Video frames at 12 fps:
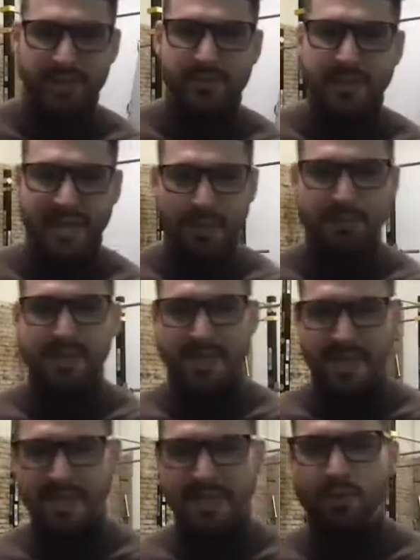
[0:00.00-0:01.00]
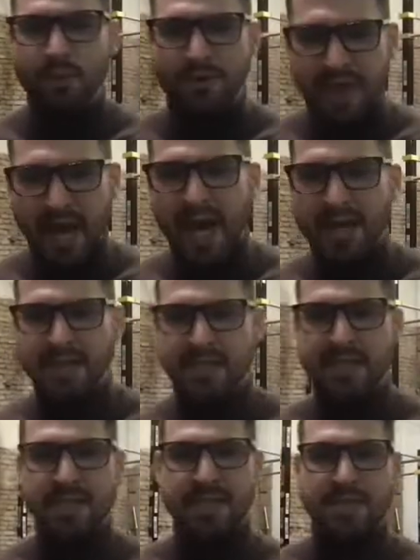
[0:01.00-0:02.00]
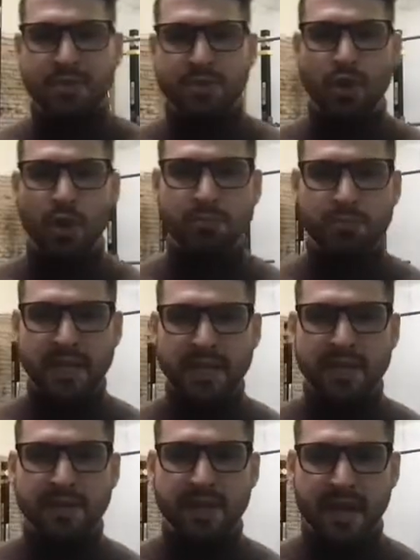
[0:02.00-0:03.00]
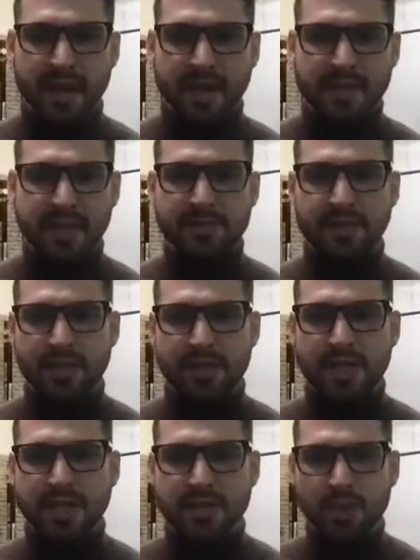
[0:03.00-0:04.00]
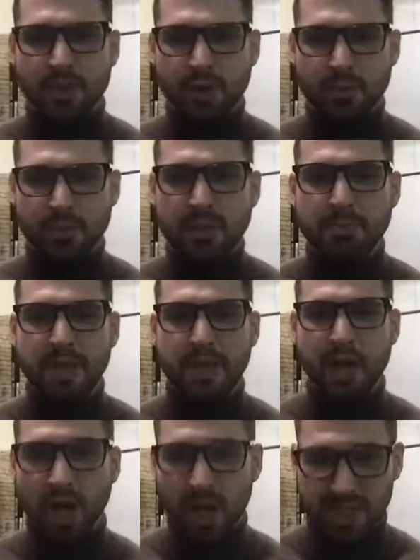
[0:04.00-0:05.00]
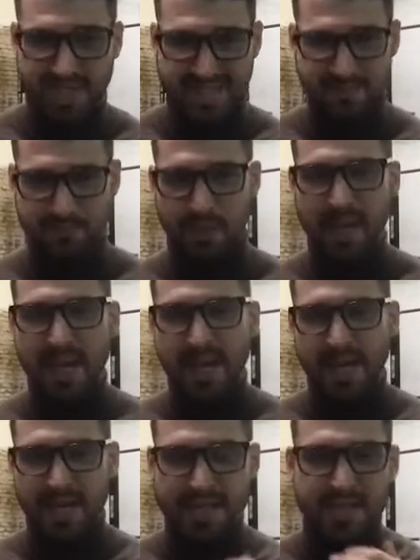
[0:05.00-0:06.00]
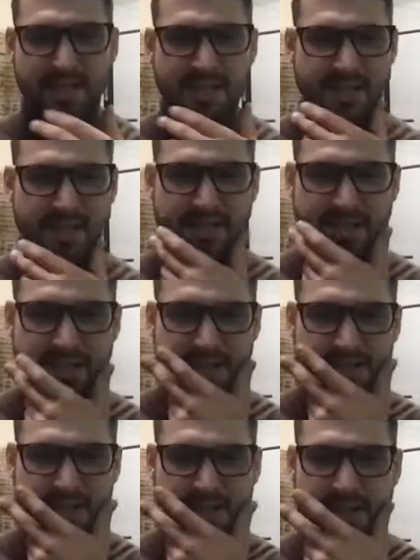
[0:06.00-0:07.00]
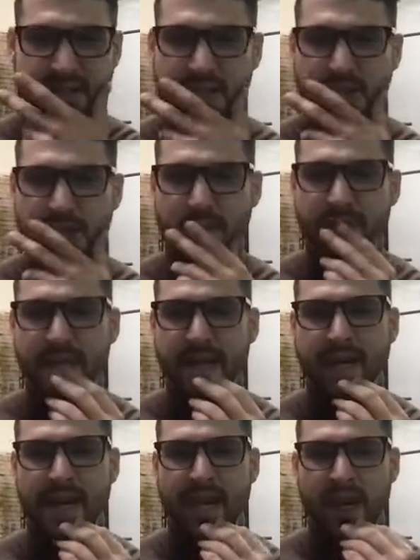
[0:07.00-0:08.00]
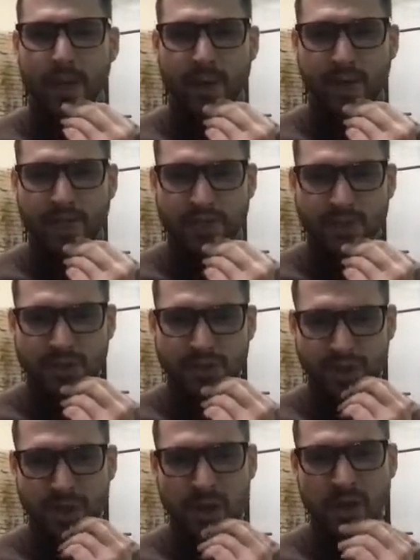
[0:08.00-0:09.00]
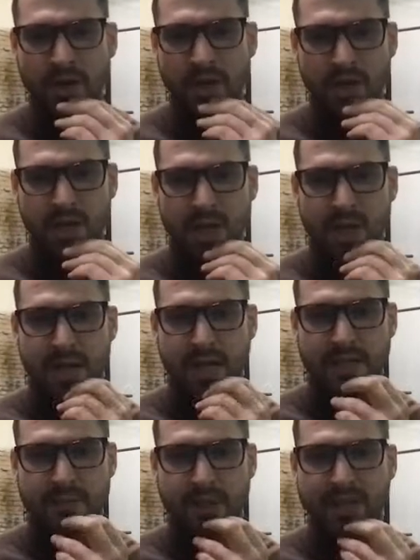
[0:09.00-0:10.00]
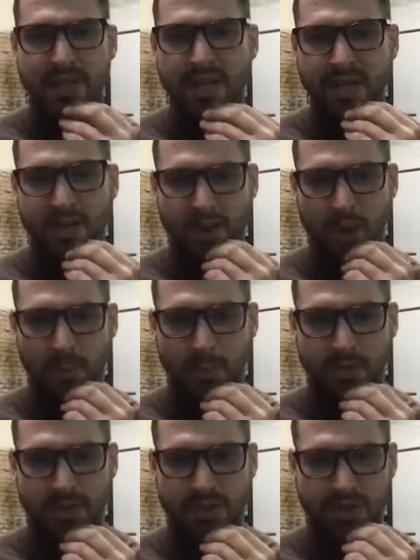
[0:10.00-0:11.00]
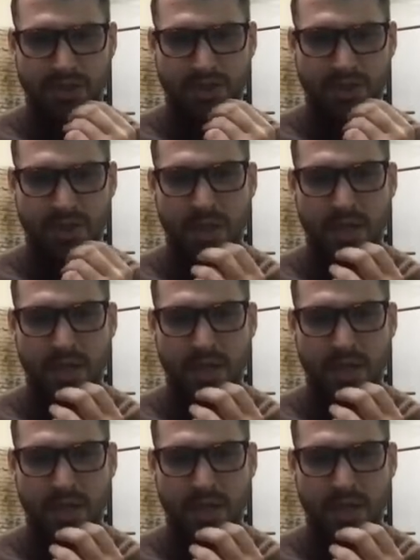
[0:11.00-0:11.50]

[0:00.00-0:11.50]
what comes in with that is not being as efficient as you could be, because, and this is the issue with that. When you do so, especially in the top position,